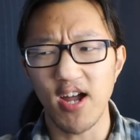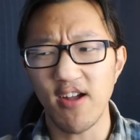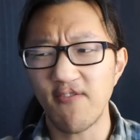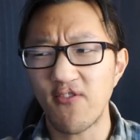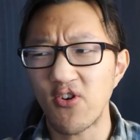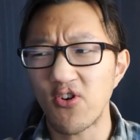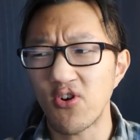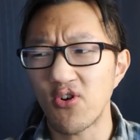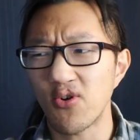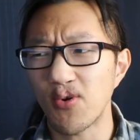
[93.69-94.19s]
I've
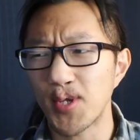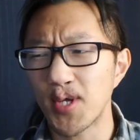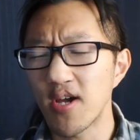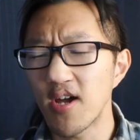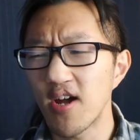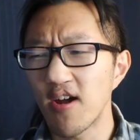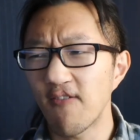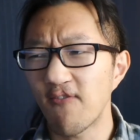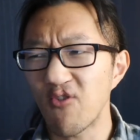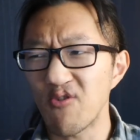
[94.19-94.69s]
heard
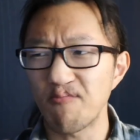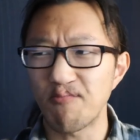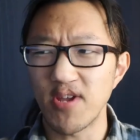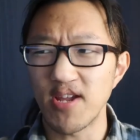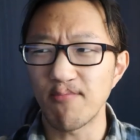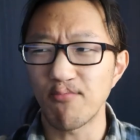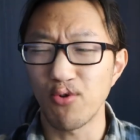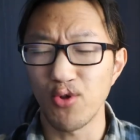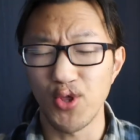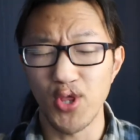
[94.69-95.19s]
from
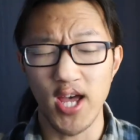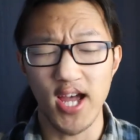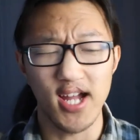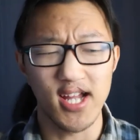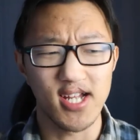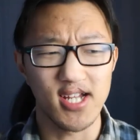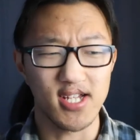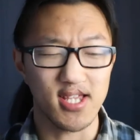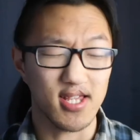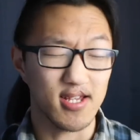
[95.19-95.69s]
people
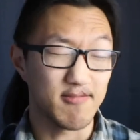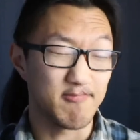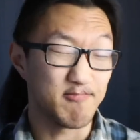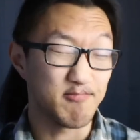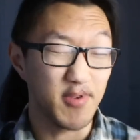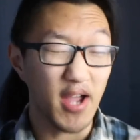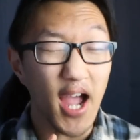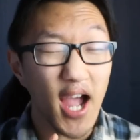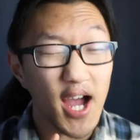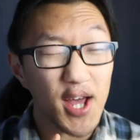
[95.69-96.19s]
that it's a
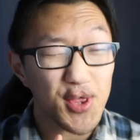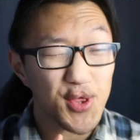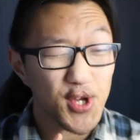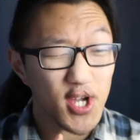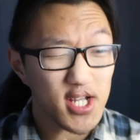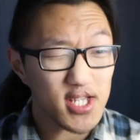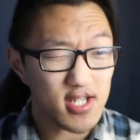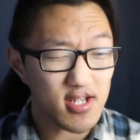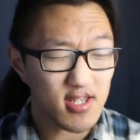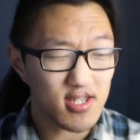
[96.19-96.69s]
bad
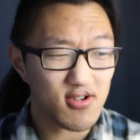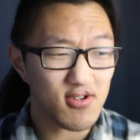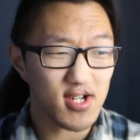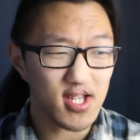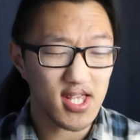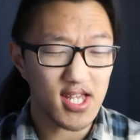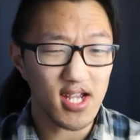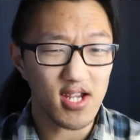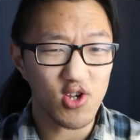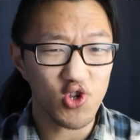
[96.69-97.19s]
thing to start
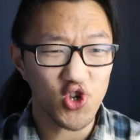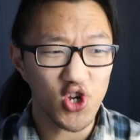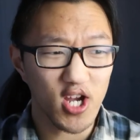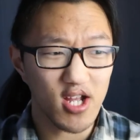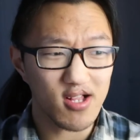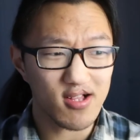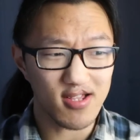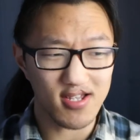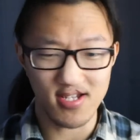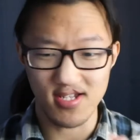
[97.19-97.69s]
a second
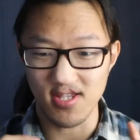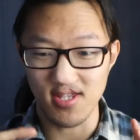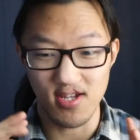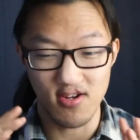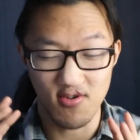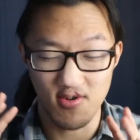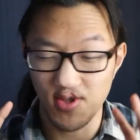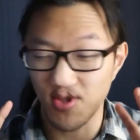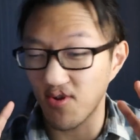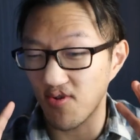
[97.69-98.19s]
channel. Uh,
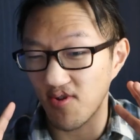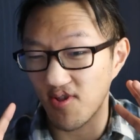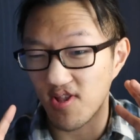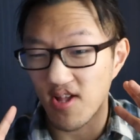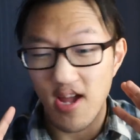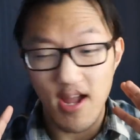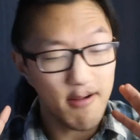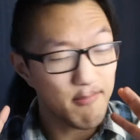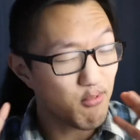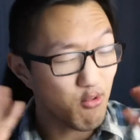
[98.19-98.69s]
there,
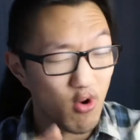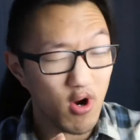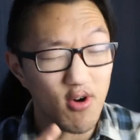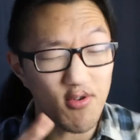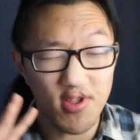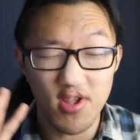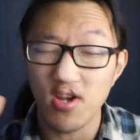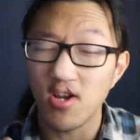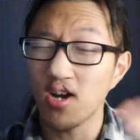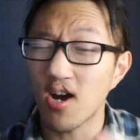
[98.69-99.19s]
there's
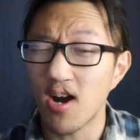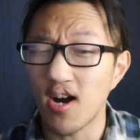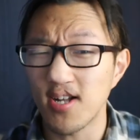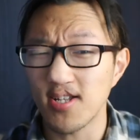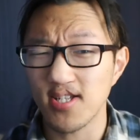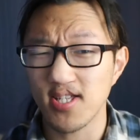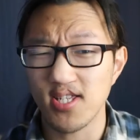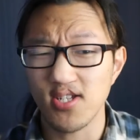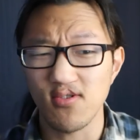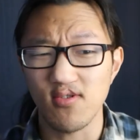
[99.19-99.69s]
pros and
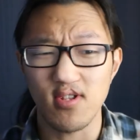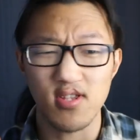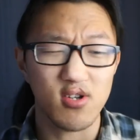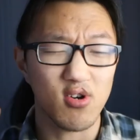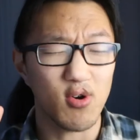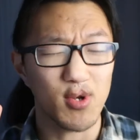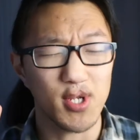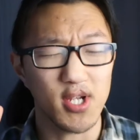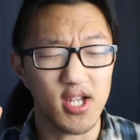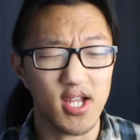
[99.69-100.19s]
cons to
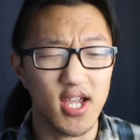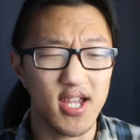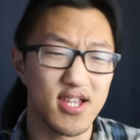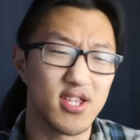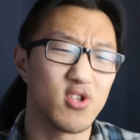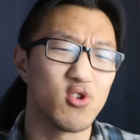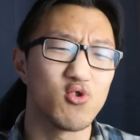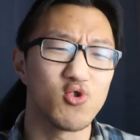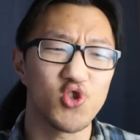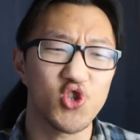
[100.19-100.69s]
starting a
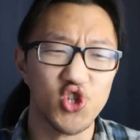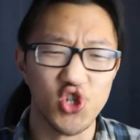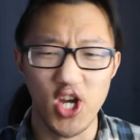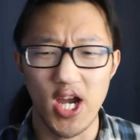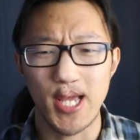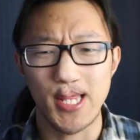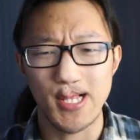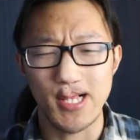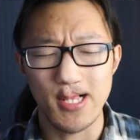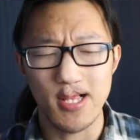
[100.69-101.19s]
new
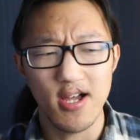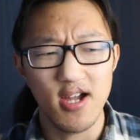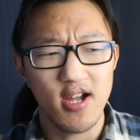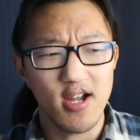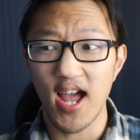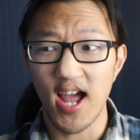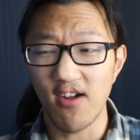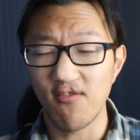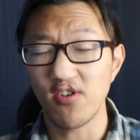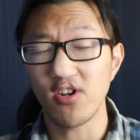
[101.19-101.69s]
channel,
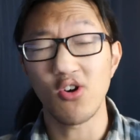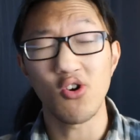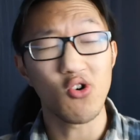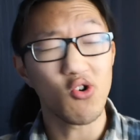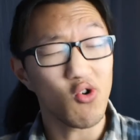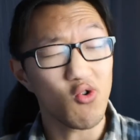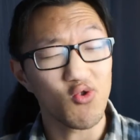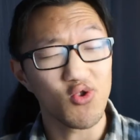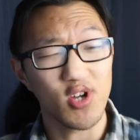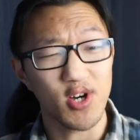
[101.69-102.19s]
having a
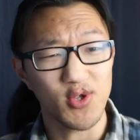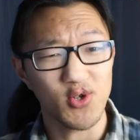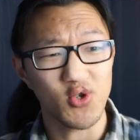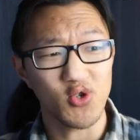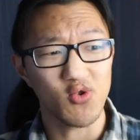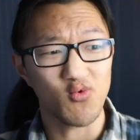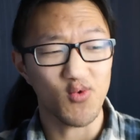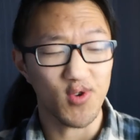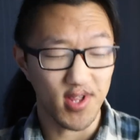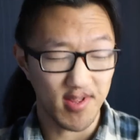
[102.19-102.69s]
whole
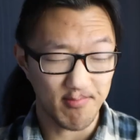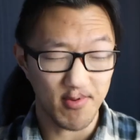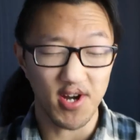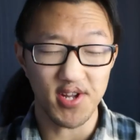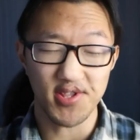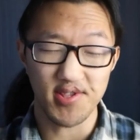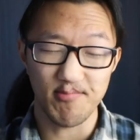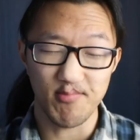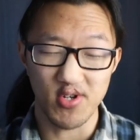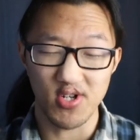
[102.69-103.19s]
nother
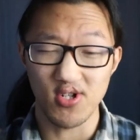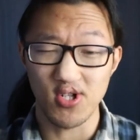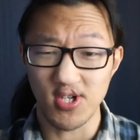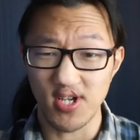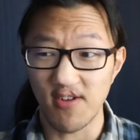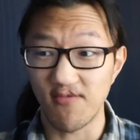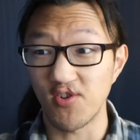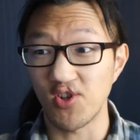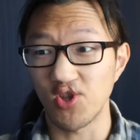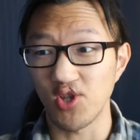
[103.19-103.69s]

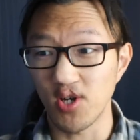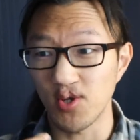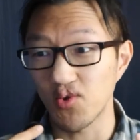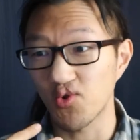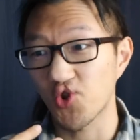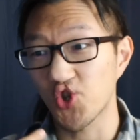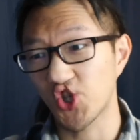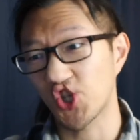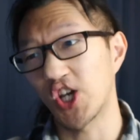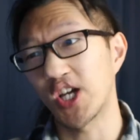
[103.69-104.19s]
responsibility of
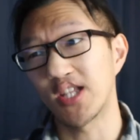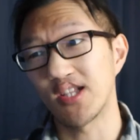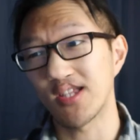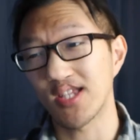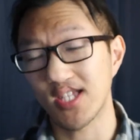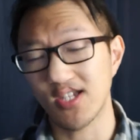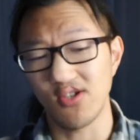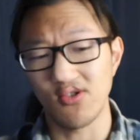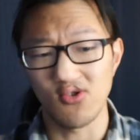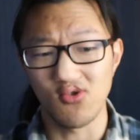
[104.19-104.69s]
another
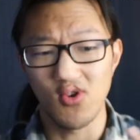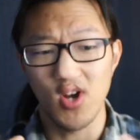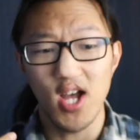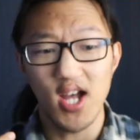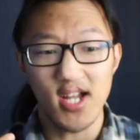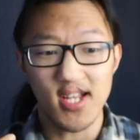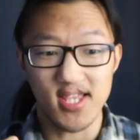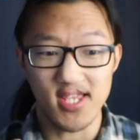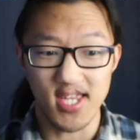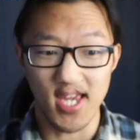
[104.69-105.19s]
channel to
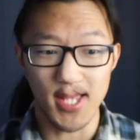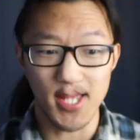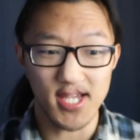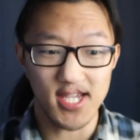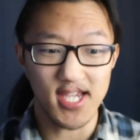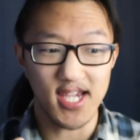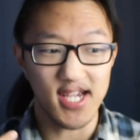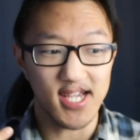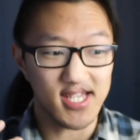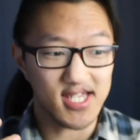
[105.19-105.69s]

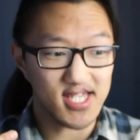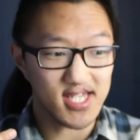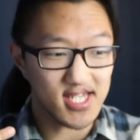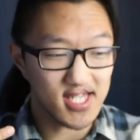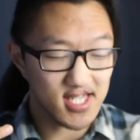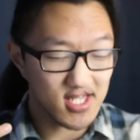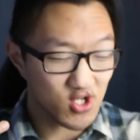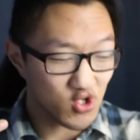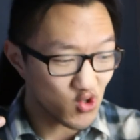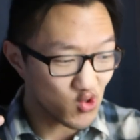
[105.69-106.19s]
dedicate
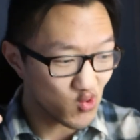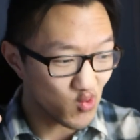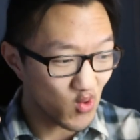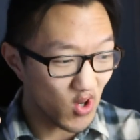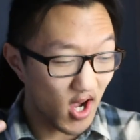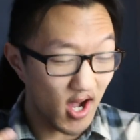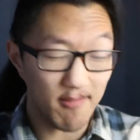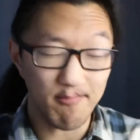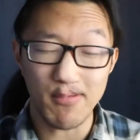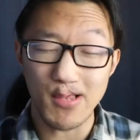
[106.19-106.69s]

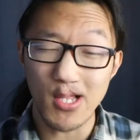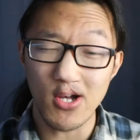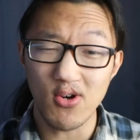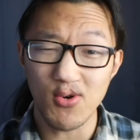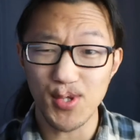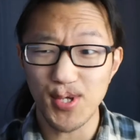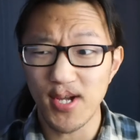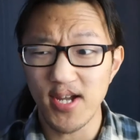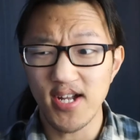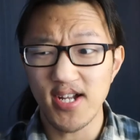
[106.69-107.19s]
to
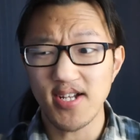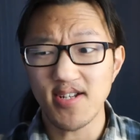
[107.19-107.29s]
upload.